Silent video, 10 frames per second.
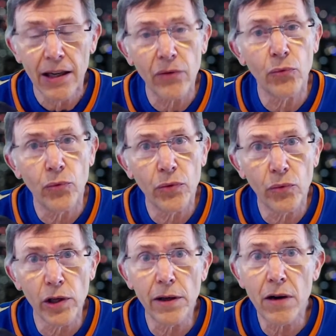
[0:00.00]
We
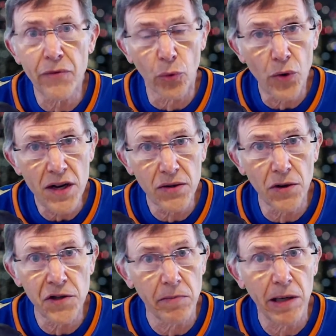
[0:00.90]
really don't have the
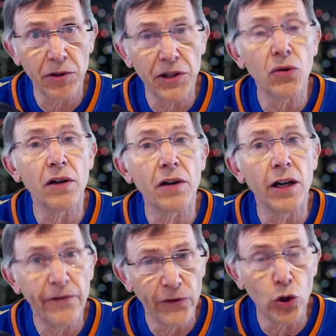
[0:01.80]
resources to be able to do a
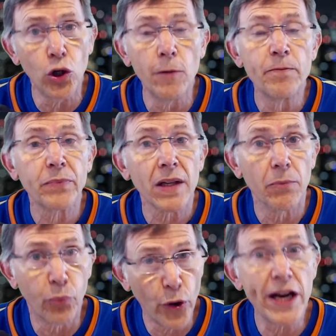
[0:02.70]
full
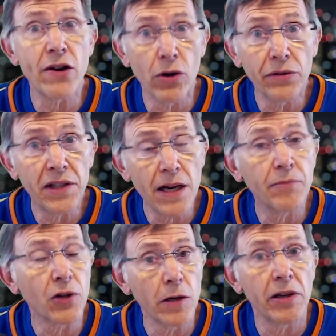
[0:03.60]
bring your own team
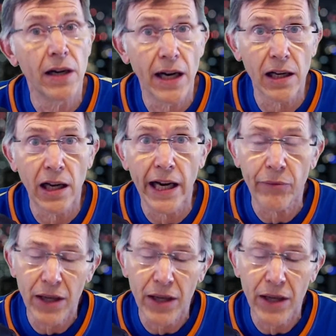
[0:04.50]
tournament online.